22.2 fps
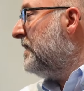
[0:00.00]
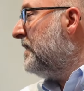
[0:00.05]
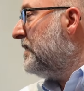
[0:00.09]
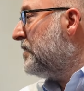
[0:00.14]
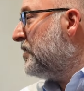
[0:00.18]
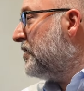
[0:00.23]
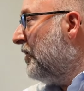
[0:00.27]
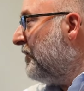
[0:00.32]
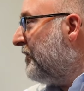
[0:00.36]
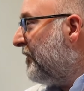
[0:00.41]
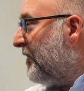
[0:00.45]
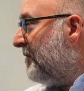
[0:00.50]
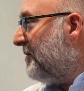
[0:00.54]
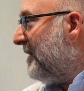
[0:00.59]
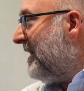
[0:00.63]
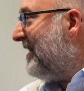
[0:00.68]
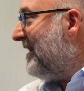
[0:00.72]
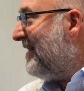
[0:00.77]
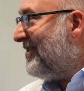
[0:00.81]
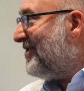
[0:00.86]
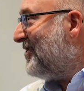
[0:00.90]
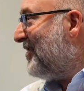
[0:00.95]
So for
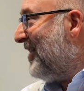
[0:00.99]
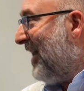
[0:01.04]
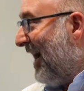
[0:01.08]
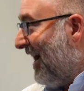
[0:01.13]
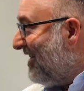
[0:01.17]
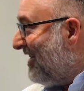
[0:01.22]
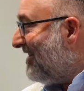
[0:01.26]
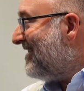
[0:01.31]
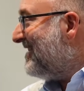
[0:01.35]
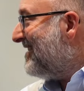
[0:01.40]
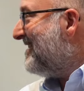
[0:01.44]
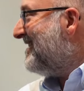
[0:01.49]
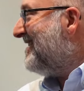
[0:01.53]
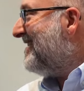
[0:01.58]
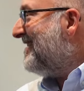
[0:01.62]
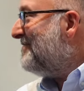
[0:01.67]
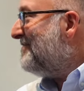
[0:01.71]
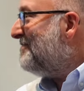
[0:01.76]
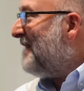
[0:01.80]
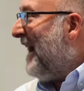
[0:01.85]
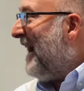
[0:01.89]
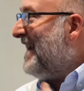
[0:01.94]
me here tonight,
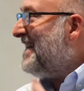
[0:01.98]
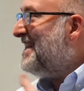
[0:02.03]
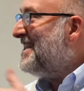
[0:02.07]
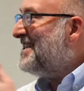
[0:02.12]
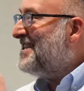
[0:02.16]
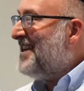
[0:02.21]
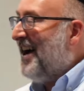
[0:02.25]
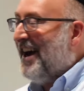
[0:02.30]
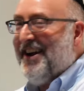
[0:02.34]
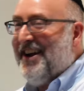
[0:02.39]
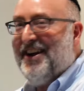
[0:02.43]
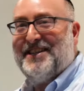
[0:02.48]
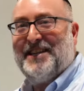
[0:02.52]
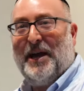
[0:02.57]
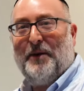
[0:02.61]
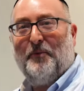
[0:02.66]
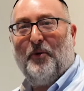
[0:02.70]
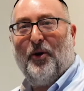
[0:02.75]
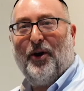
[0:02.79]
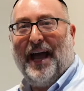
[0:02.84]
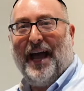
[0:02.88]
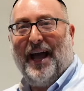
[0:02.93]
my desire as I
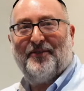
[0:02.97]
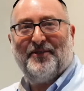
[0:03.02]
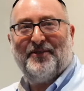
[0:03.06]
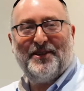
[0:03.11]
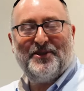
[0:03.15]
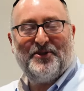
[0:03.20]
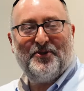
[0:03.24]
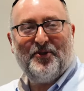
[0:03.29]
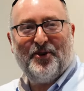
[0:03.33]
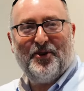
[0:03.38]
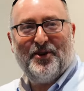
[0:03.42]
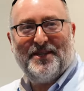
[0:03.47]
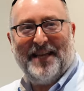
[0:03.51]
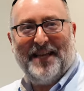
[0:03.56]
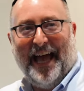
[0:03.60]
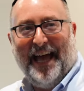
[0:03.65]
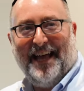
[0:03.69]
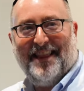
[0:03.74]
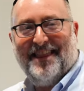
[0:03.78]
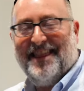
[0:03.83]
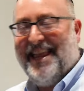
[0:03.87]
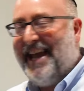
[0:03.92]
walk out these doors
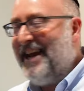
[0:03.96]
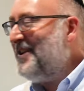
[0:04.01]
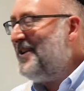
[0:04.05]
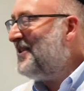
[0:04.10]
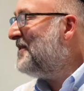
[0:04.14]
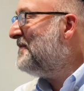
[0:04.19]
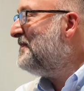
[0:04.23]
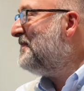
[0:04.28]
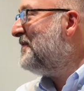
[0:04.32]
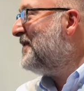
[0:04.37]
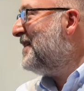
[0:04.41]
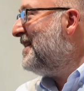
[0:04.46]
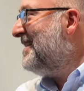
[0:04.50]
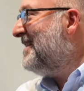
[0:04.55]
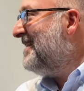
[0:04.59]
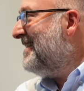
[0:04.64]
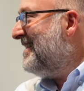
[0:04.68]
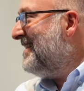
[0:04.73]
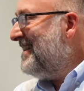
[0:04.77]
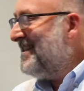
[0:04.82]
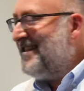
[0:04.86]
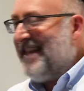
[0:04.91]
at later
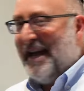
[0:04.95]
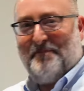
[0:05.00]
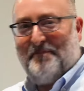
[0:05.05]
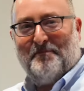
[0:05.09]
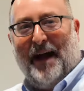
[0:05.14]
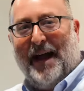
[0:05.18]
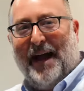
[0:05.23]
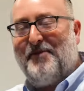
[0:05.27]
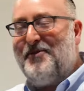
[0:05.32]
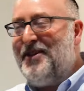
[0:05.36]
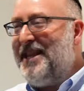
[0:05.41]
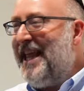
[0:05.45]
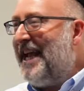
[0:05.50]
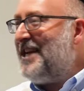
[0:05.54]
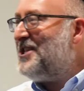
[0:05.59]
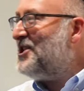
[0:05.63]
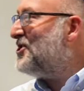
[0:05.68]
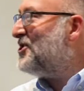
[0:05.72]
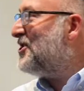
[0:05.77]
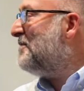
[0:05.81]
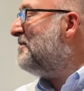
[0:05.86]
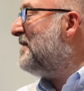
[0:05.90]
is that my
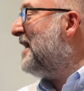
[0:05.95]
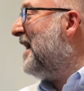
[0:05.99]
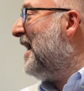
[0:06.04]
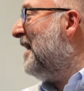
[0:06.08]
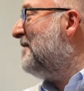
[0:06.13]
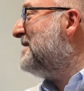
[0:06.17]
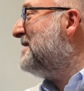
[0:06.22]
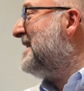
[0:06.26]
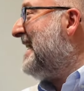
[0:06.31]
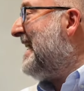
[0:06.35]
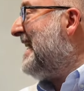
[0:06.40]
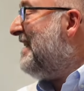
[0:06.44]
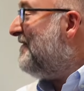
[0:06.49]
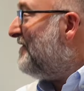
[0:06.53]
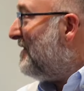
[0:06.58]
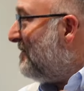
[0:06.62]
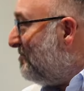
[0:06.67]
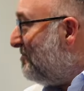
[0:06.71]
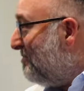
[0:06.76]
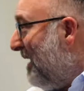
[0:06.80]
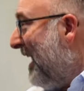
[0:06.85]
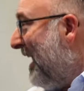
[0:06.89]
relationship becomes
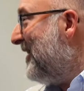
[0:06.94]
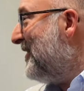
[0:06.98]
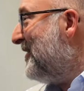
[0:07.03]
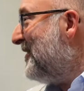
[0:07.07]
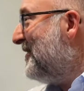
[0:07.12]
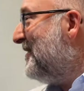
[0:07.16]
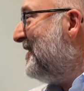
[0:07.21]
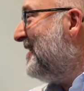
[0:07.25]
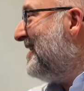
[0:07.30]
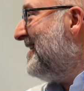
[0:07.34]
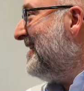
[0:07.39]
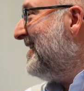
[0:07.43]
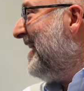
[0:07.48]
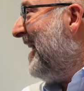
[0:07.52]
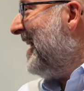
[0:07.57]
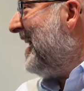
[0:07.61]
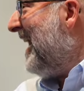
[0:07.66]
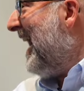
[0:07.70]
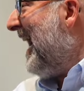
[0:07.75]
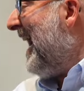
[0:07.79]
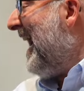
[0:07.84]
even better. And